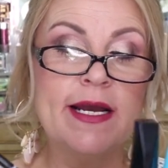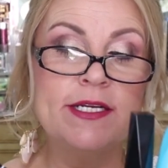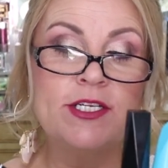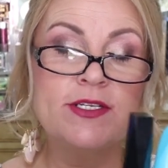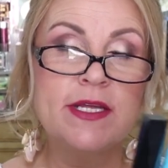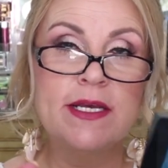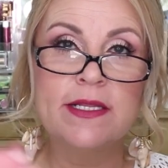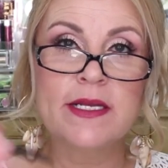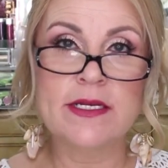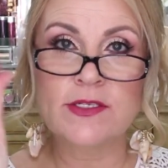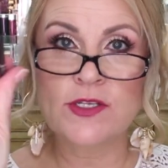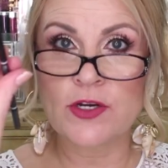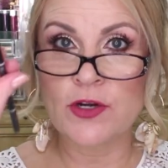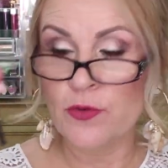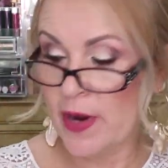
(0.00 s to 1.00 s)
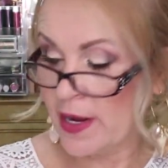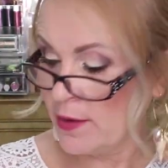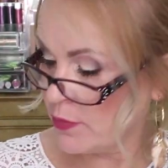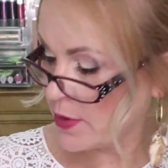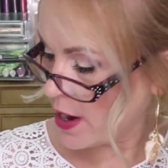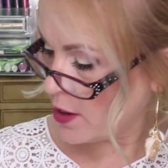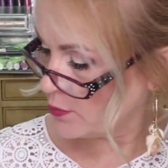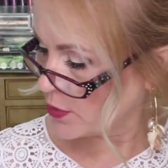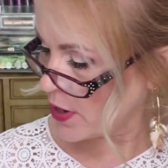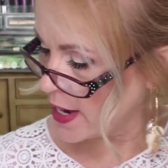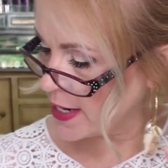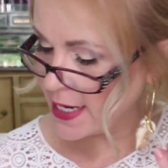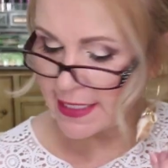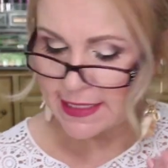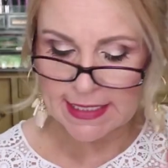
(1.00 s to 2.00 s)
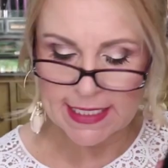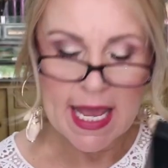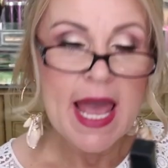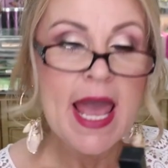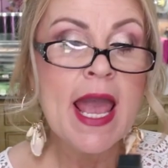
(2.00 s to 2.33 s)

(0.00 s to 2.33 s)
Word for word: I just think that it's a great brow product.